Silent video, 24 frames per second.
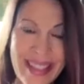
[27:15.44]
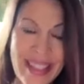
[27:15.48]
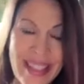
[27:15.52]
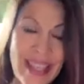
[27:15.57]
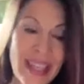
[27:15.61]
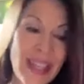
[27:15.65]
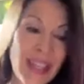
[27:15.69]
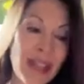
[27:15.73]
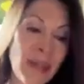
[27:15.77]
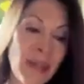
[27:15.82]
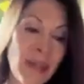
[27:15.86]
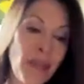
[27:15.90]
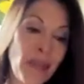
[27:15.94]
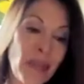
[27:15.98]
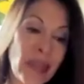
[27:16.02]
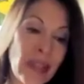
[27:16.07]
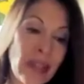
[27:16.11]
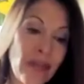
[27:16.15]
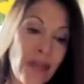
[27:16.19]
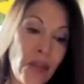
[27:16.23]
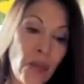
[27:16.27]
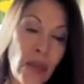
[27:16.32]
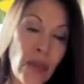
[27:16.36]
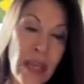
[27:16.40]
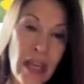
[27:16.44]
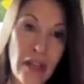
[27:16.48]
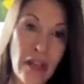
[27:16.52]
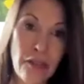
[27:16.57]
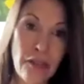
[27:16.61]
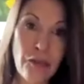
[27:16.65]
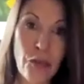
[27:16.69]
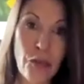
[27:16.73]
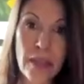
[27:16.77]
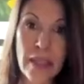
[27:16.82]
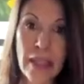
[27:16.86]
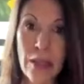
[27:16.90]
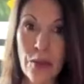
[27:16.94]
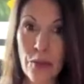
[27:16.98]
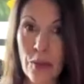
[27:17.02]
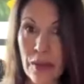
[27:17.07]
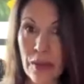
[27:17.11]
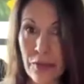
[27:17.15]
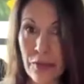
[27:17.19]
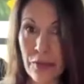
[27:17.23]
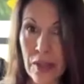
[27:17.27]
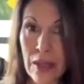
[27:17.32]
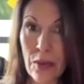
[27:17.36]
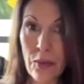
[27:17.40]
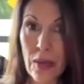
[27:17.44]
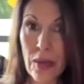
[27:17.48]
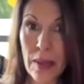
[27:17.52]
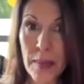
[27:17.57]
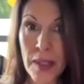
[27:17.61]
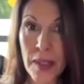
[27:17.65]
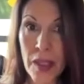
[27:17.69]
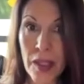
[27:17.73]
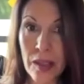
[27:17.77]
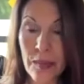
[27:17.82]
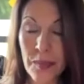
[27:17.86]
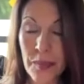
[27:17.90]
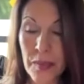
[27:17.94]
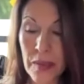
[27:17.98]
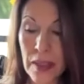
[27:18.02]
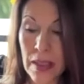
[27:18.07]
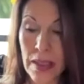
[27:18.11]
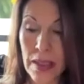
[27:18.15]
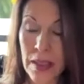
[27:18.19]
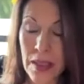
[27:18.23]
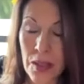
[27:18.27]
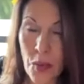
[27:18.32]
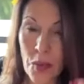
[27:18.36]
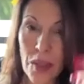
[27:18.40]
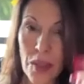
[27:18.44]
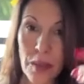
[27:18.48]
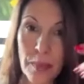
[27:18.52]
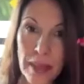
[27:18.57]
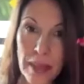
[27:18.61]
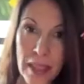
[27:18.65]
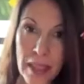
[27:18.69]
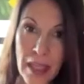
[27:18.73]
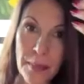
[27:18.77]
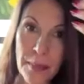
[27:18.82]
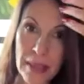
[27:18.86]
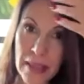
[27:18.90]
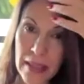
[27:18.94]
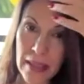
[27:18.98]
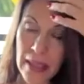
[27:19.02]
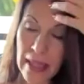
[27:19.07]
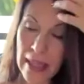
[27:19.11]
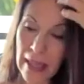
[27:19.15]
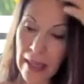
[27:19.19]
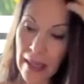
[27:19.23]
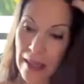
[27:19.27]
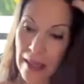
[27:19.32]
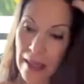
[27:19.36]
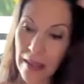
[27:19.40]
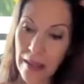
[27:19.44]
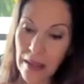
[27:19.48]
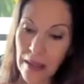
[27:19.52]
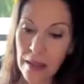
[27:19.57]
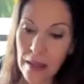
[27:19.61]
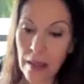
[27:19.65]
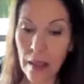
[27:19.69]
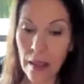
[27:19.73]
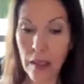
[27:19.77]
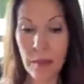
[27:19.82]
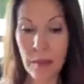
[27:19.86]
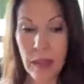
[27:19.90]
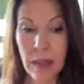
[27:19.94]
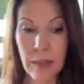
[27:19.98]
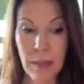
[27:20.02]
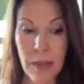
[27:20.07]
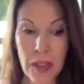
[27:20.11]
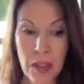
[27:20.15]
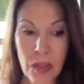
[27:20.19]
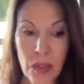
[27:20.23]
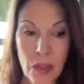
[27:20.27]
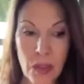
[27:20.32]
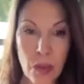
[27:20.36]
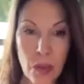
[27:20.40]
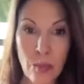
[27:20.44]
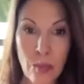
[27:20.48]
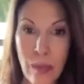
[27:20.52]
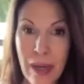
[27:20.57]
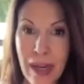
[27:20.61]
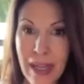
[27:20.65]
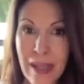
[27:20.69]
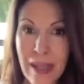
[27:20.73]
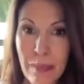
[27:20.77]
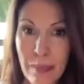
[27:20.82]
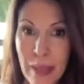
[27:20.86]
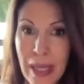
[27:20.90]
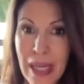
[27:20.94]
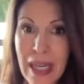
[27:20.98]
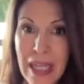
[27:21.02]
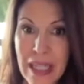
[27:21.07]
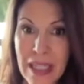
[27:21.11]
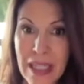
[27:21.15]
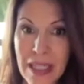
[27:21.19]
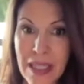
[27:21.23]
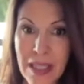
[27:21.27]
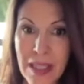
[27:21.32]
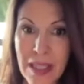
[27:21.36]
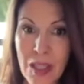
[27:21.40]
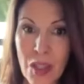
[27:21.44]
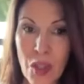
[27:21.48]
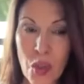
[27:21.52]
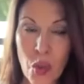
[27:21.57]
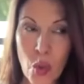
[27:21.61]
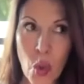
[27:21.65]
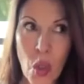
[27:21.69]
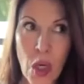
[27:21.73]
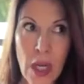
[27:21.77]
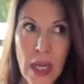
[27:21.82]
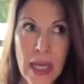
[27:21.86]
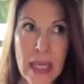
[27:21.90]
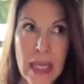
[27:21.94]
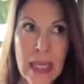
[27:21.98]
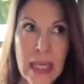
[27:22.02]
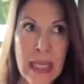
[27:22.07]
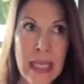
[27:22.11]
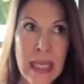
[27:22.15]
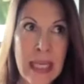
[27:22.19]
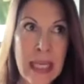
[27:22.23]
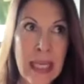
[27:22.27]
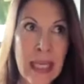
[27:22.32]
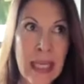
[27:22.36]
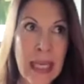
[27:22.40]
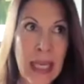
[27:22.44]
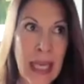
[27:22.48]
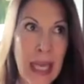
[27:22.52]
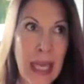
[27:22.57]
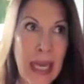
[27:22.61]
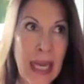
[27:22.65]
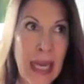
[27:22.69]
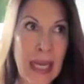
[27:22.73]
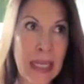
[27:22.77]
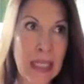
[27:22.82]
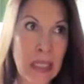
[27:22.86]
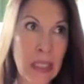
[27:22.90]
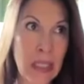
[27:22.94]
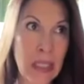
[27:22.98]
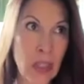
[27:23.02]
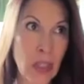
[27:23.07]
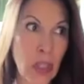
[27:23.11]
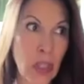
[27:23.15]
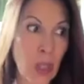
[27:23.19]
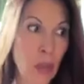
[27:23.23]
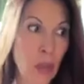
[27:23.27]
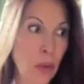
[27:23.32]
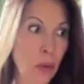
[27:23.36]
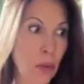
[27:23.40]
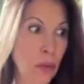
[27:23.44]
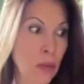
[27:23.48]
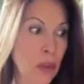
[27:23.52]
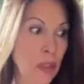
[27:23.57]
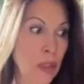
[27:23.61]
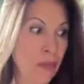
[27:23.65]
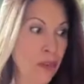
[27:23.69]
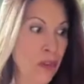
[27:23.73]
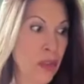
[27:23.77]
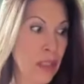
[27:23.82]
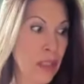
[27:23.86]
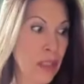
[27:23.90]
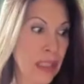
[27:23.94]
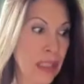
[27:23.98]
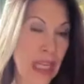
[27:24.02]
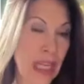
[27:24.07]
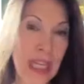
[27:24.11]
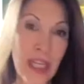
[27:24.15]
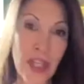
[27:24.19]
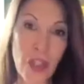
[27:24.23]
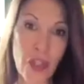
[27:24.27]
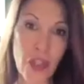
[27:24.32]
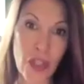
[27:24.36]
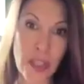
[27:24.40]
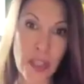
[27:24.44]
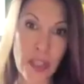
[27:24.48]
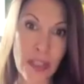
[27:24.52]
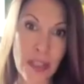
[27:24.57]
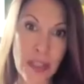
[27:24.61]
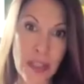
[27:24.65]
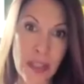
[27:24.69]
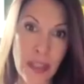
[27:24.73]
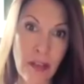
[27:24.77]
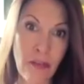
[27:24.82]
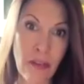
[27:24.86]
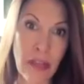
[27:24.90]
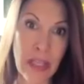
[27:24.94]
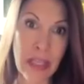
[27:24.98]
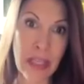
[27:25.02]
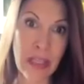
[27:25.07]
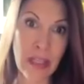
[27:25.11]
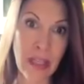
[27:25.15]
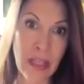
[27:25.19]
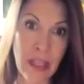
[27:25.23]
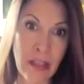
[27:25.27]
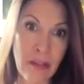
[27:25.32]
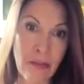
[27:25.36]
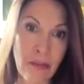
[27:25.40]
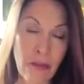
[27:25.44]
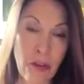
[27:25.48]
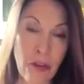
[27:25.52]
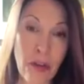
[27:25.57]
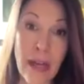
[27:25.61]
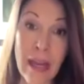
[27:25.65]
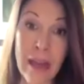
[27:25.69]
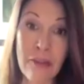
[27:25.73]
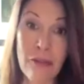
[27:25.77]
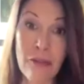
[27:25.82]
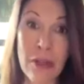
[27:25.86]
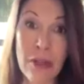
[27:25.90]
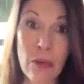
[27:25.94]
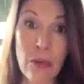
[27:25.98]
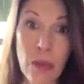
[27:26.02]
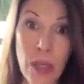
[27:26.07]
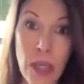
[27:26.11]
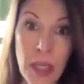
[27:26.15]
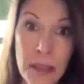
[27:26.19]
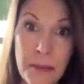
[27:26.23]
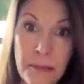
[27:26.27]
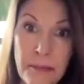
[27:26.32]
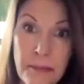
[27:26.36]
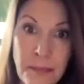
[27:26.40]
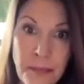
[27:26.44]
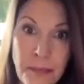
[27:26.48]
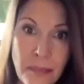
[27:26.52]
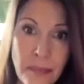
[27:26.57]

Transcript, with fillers: Um, if you can't afford that, wait for that webinar. It's going to be coming and um, I'm going to do my best to try and go through different stages of healing for everyone